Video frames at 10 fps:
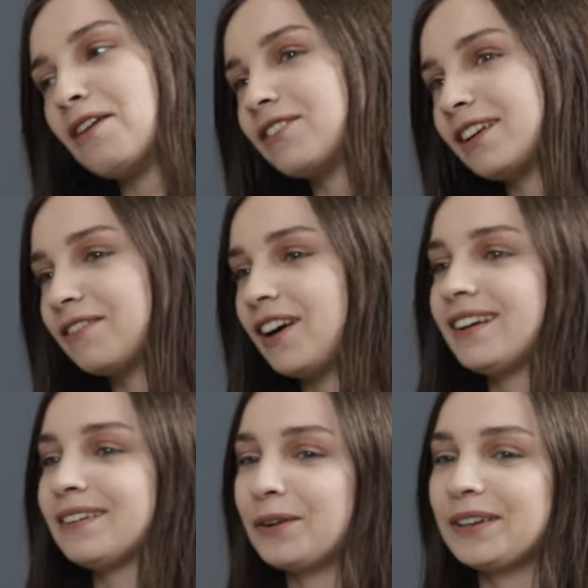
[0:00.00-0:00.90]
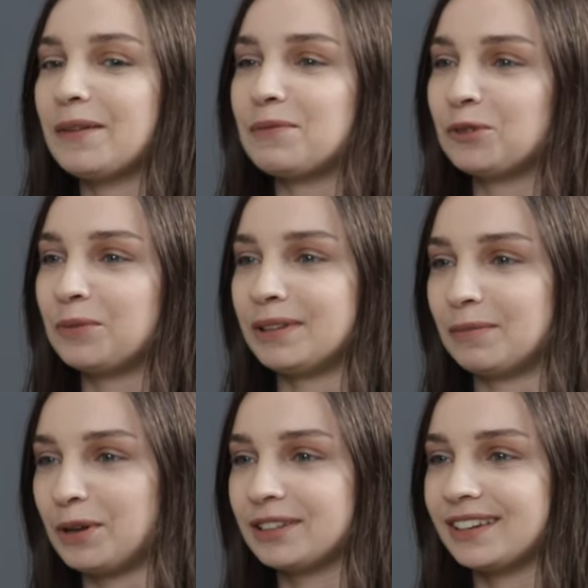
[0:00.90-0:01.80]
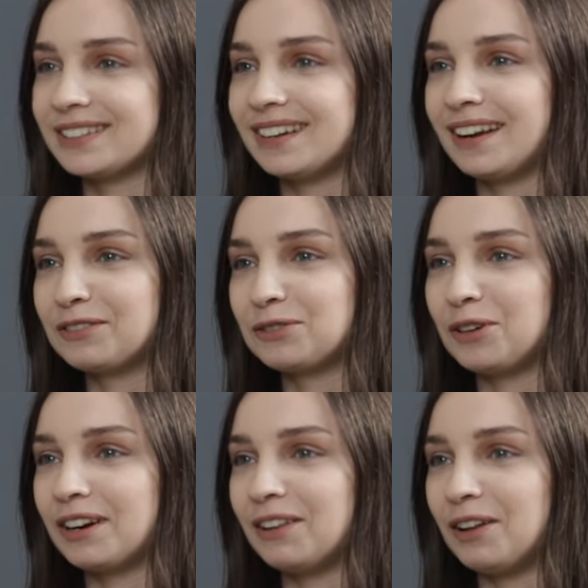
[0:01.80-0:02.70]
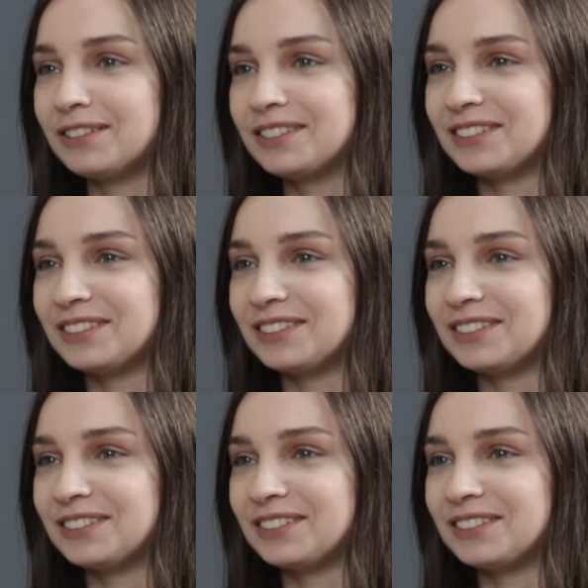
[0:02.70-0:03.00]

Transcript: I'm feeling fine. I'm quite happy to be in the podcast. I like to talk a lot.